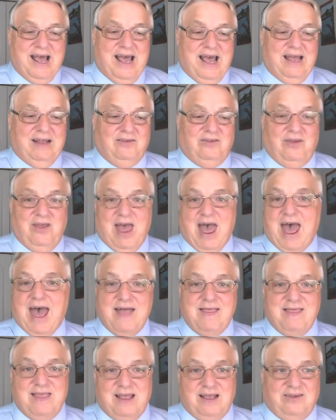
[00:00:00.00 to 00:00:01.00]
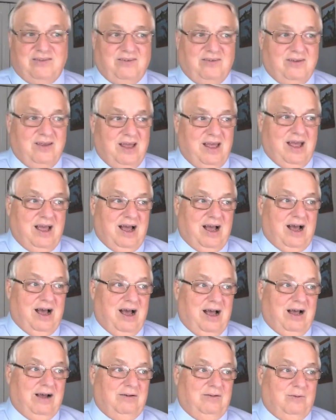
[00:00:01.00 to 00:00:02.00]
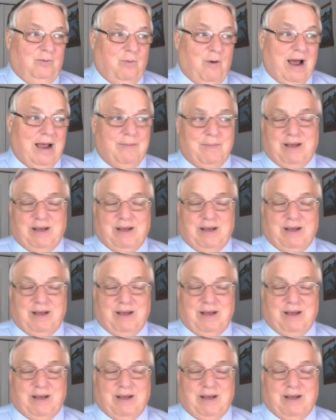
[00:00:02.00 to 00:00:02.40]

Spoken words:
And to end this, why